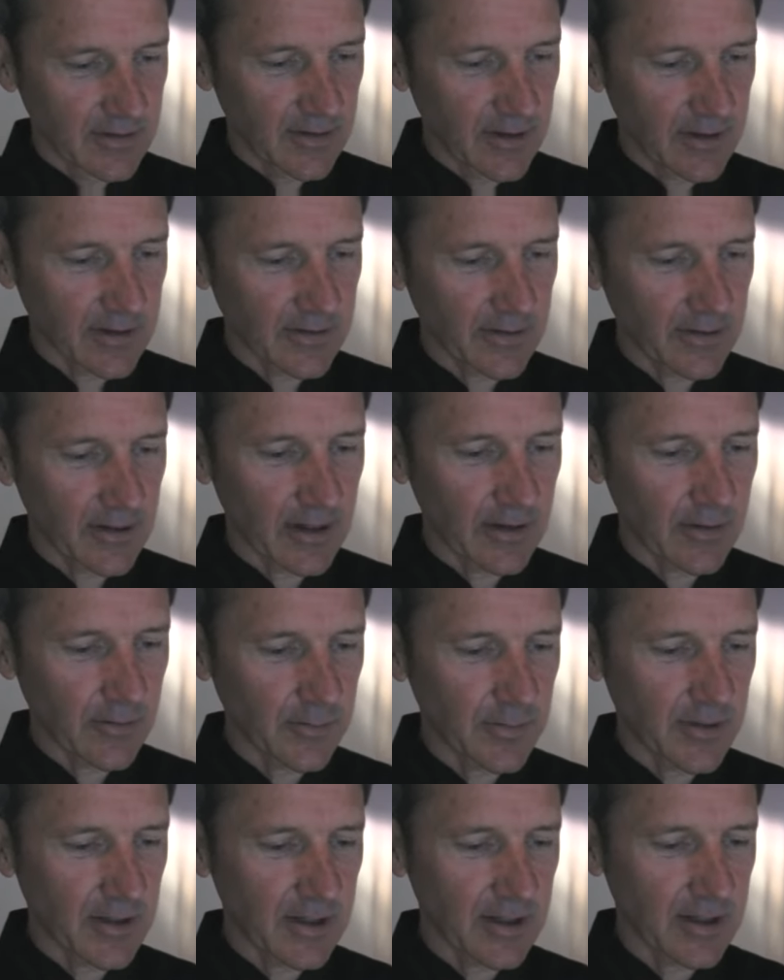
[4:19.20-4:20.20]
Right, so I
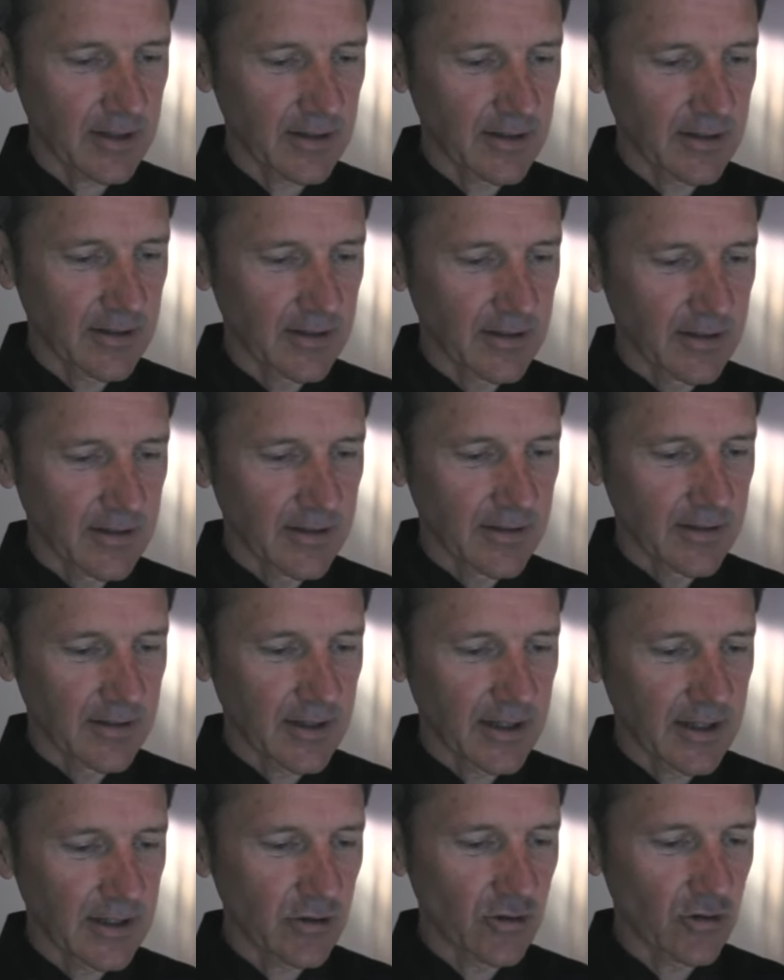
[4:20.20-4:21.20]
hope they
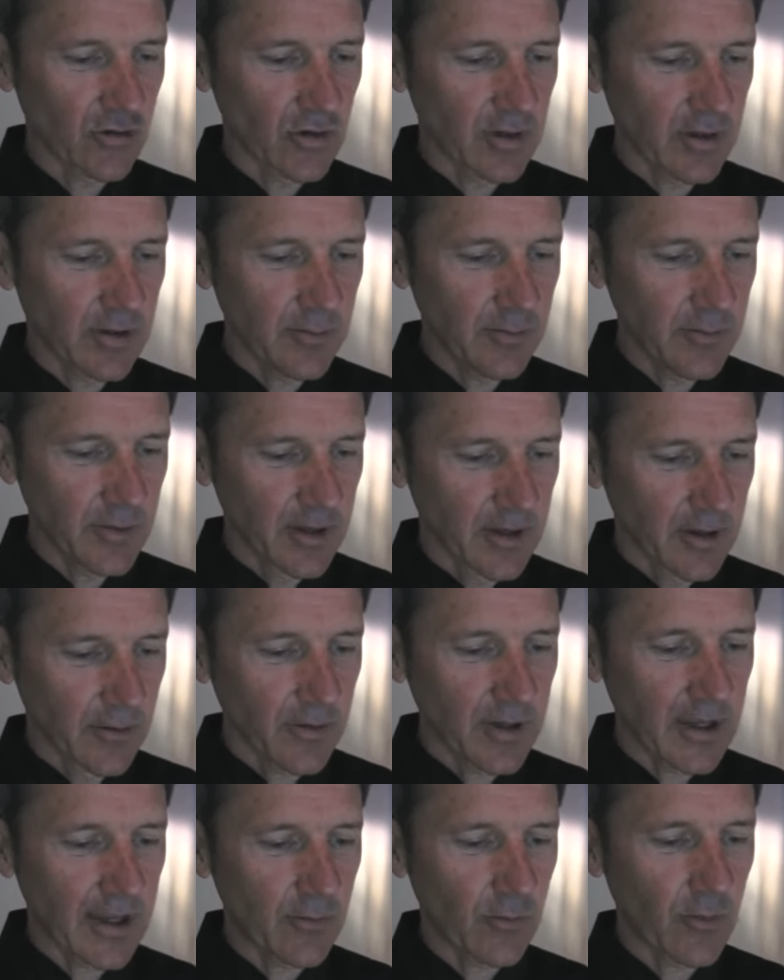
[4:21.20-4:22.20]
enjoyed them.
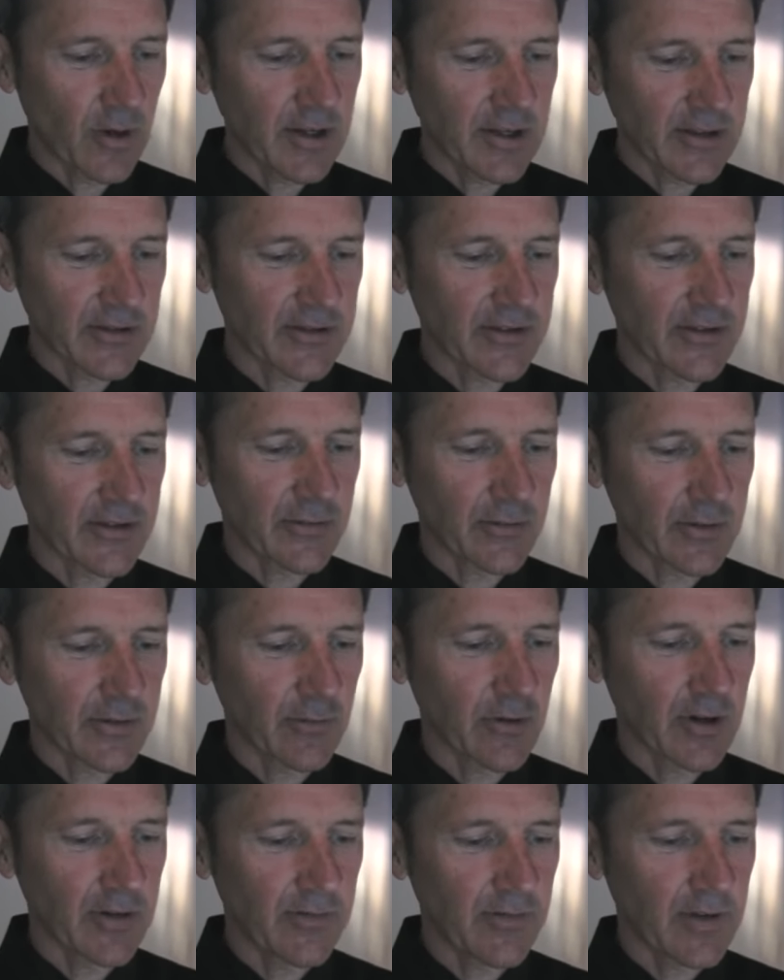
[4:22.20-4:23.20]
We had one instance where
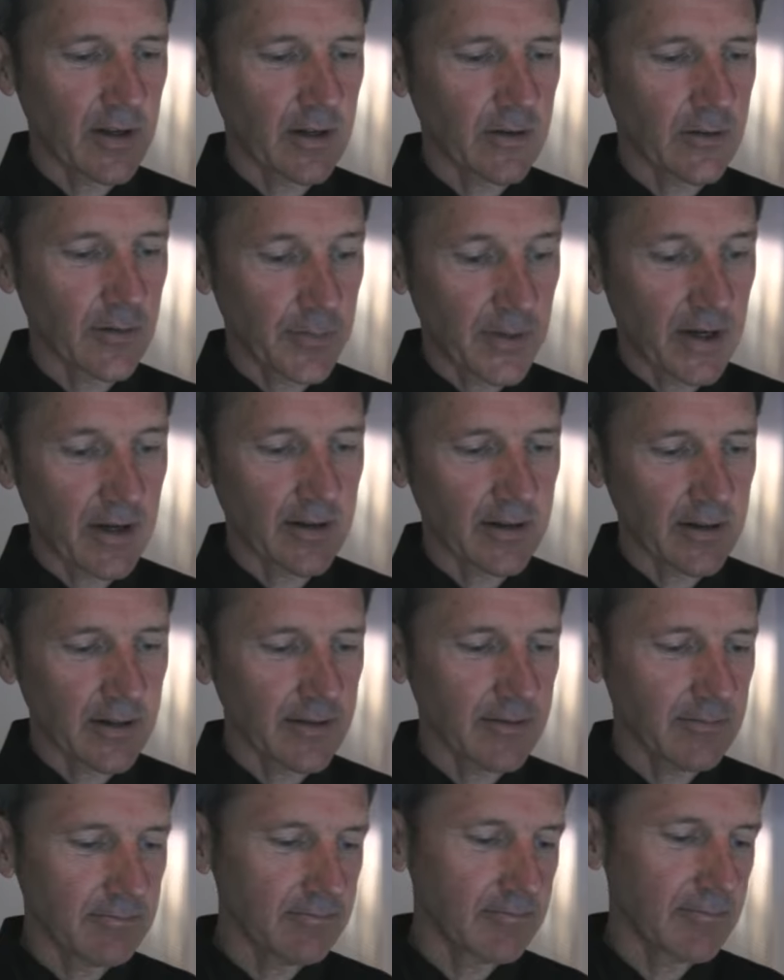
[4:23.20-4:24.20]
one fellow,
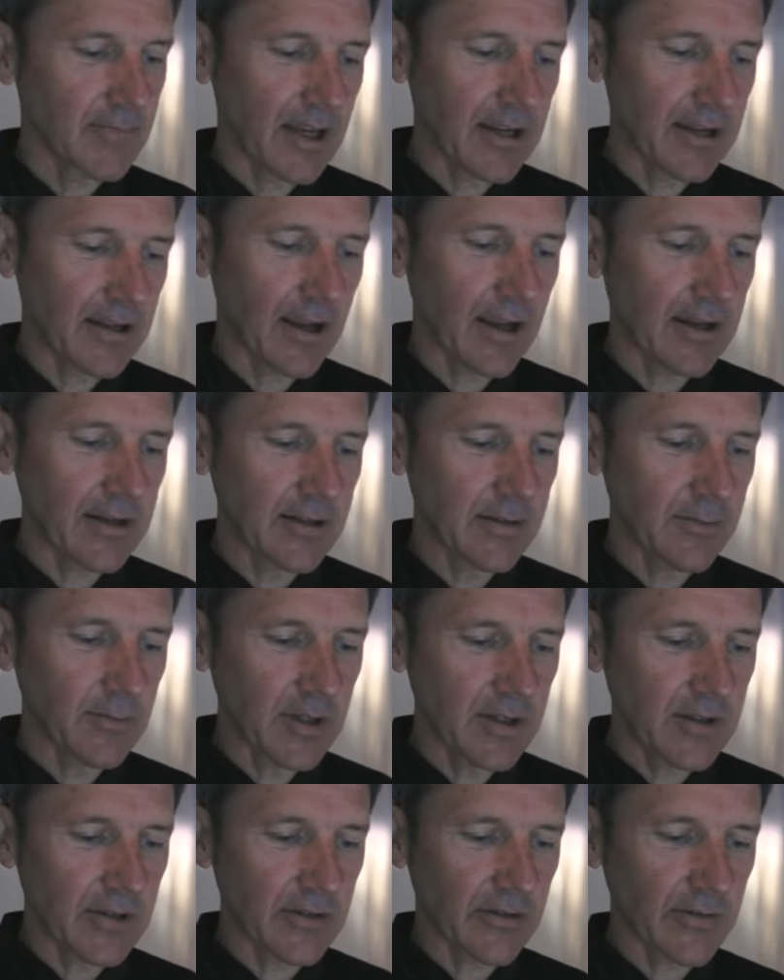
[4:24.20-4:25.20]
apparently, I didn't
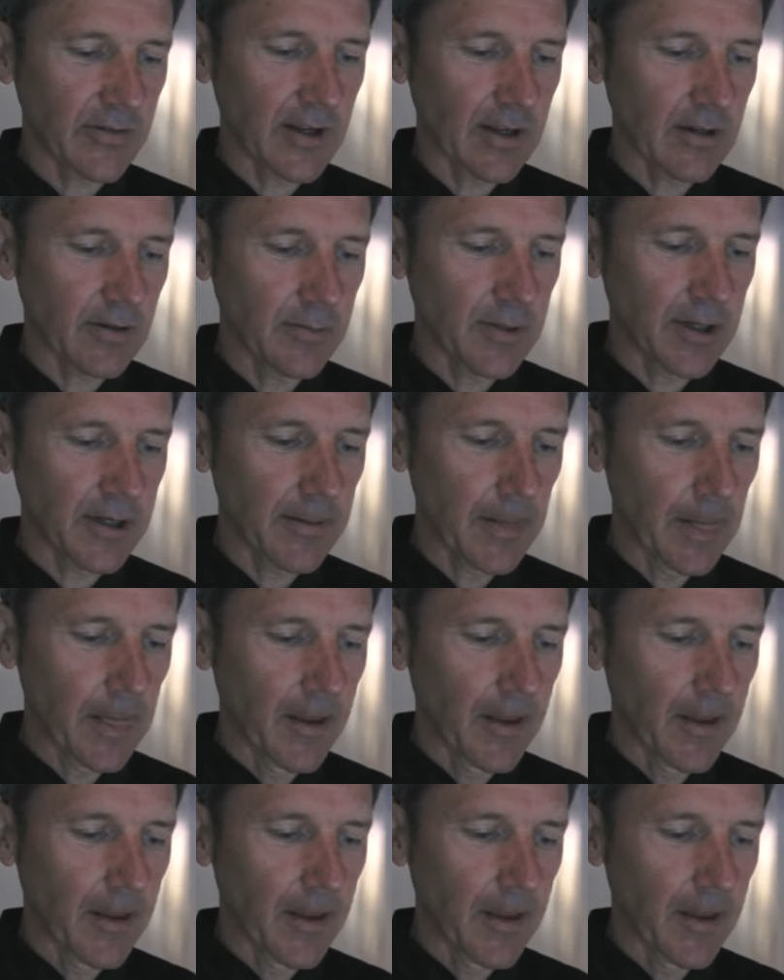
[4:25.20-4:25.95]
meet this fellow, but